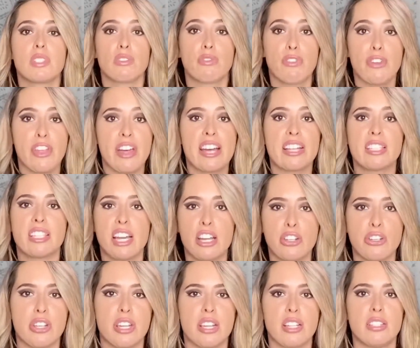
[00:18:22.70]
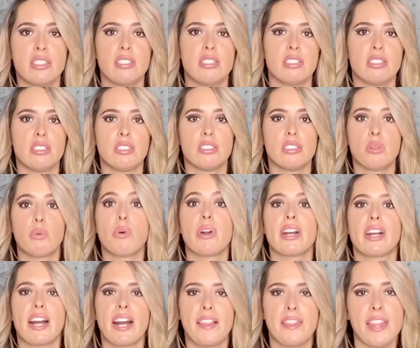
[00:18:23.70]
for that session to
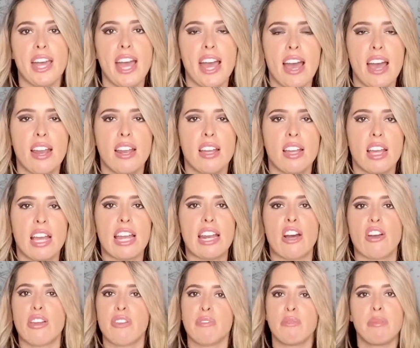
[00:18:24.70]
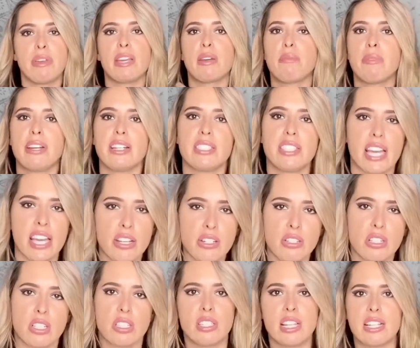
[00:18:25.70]
work on that. And I'll even make a
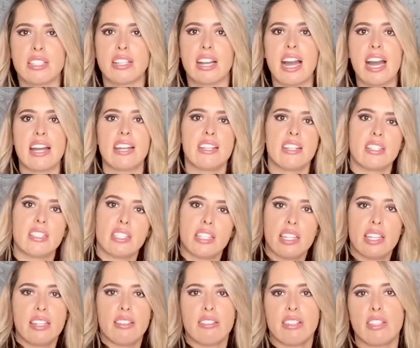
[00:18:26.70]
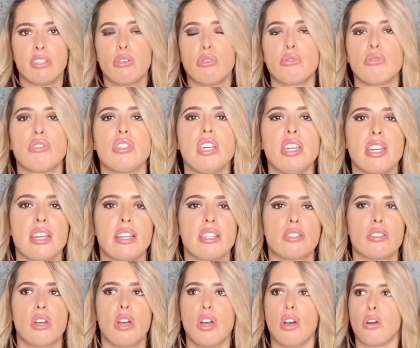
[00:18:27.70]
meditation that's guided to healing those
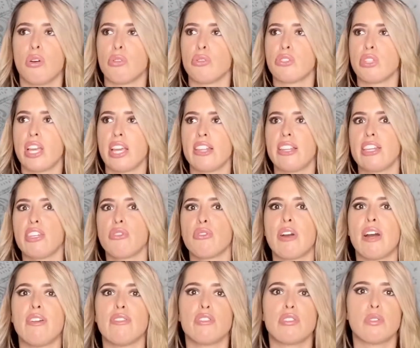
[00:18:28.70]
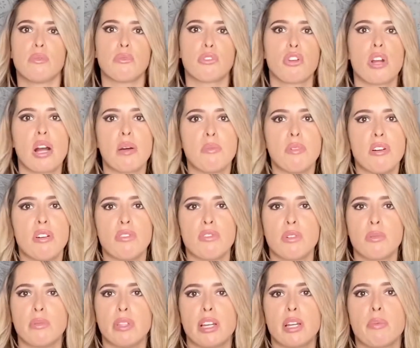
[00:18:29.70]
things. Or say, like, you have some trauma
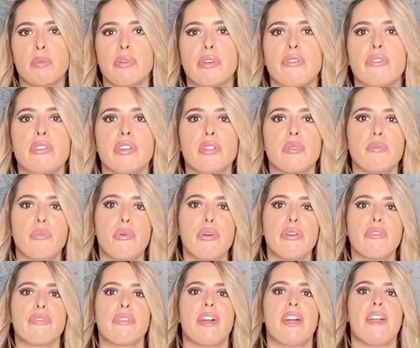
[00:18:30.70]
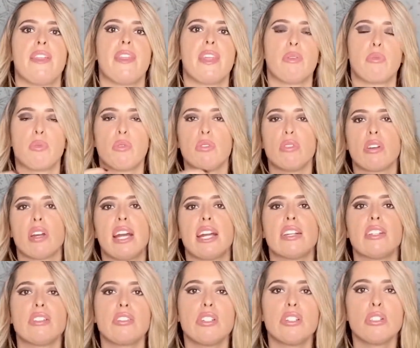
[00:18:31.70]
from, like, a previous boyfriend, then we'll kind
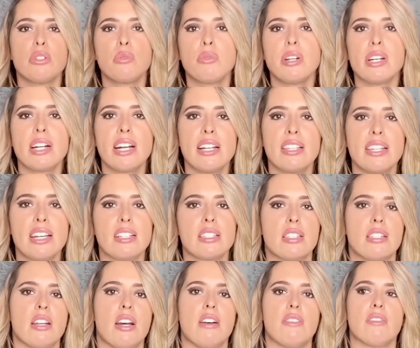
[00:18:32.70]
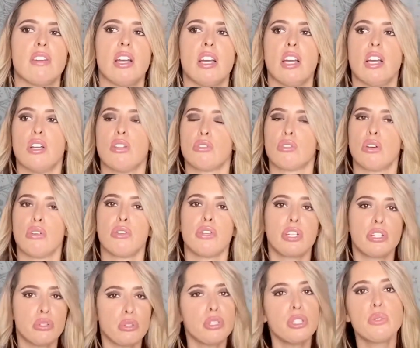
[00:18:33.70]
of start to work on that stuff. So you
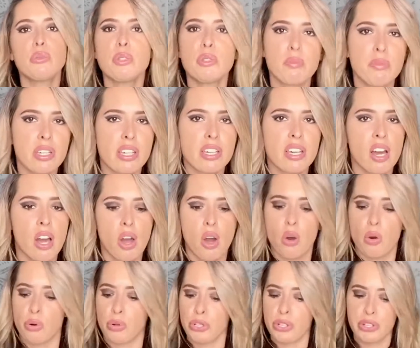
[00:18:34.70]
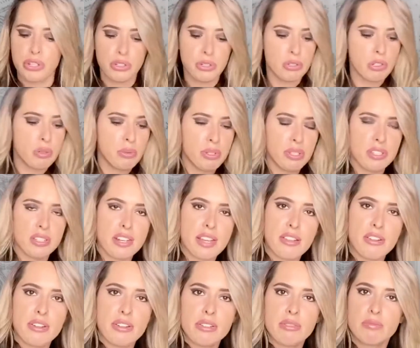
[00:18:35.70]
can do this with me, or you could do it with
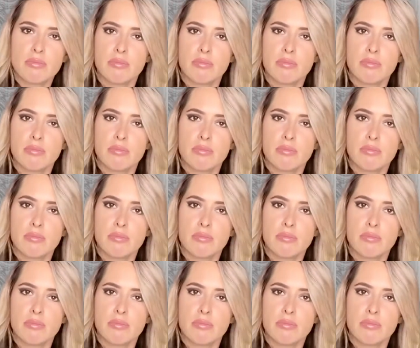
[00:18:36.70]
another